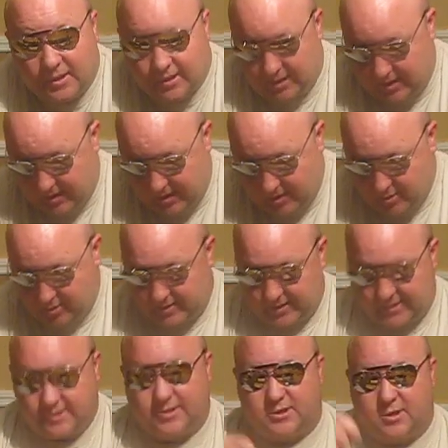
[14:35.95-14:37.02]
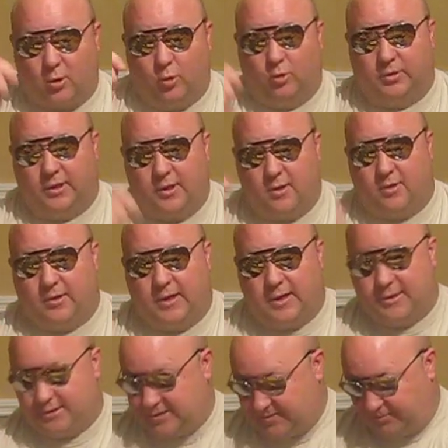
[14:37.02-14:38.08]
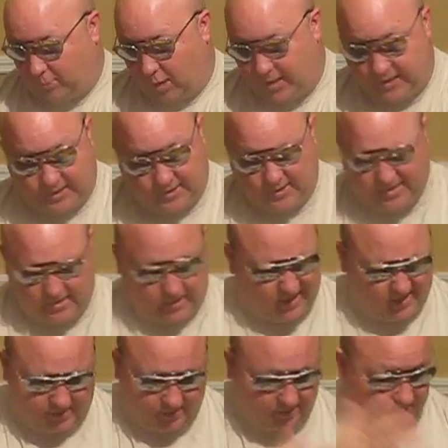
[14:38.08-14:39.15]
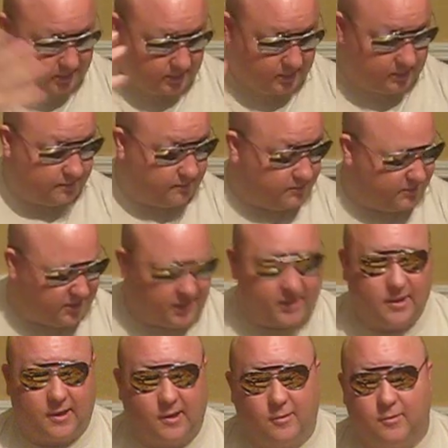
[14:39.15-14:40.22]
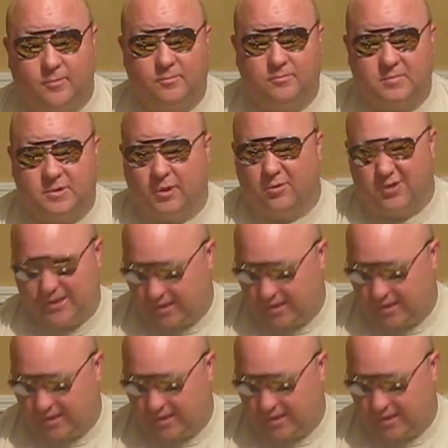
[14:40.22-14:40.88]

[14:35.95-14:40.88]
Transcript: you know, and then just hold it on there, spray it, and, you know, do it